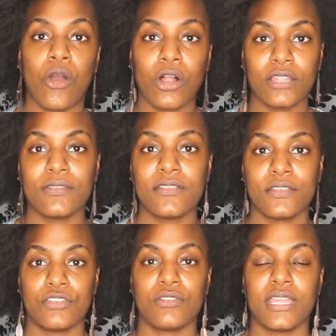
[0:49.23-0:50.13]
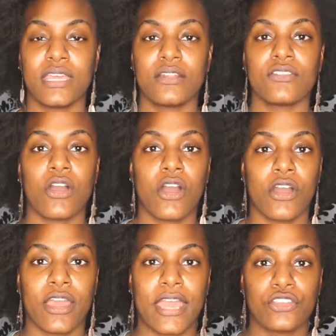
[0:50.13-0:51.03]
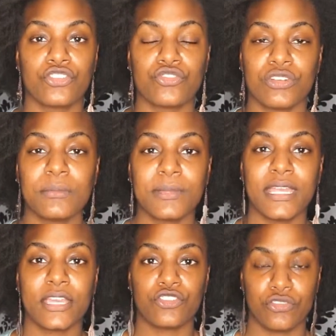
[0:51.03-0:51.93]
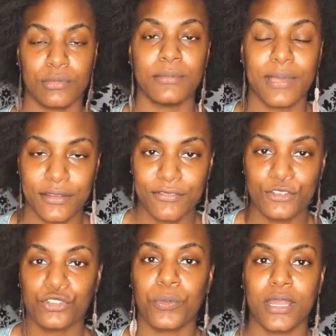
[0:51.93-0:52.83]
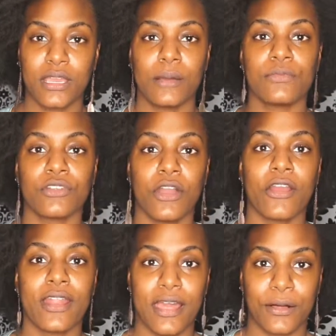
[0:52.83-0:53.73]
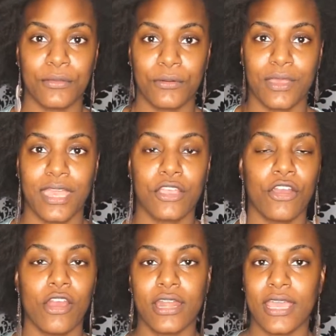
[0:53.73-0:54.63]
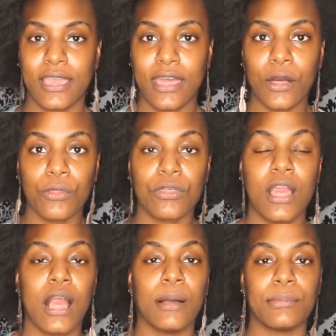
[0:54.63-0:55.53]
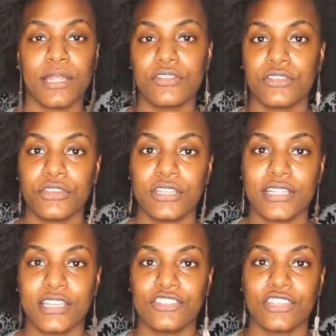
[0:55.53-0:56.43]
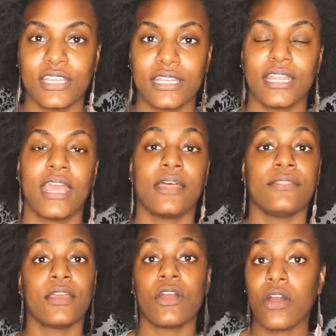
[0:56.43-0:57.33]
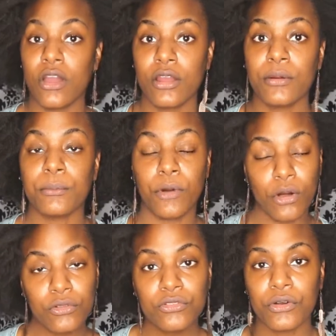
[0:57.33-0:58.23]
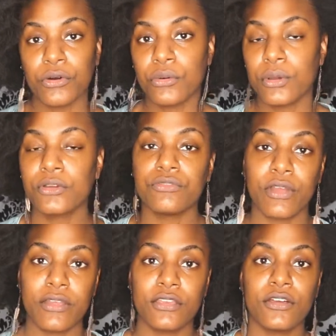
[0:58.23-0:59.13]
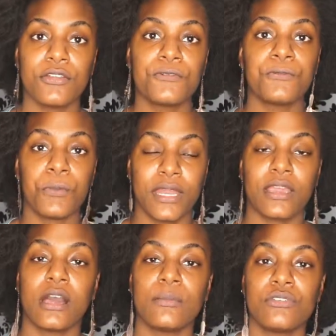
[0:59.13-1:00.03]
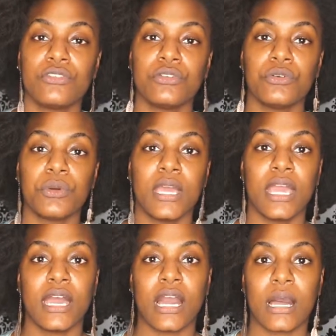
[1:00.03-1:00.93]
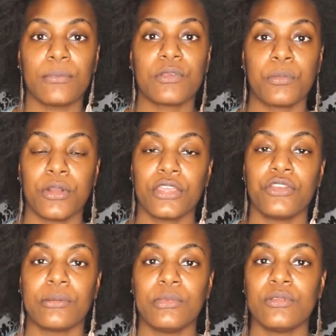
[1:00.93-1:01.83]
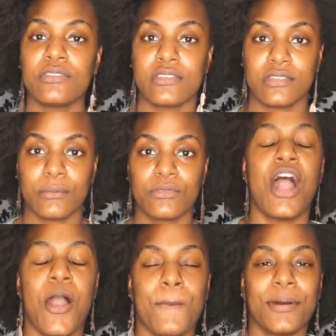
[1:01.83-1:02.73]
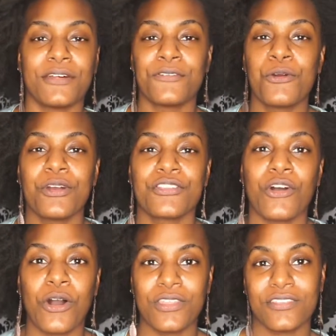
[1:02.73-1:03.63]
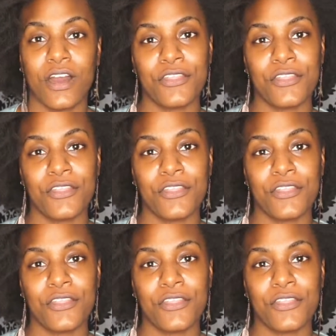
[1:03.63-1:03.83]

All of these ingredients are extremely, extremely beneficial when it comes to heart health, okay? Cardiac health, blood circulation. They are also very good when it comes to um, supporting your immune system. But of course, all these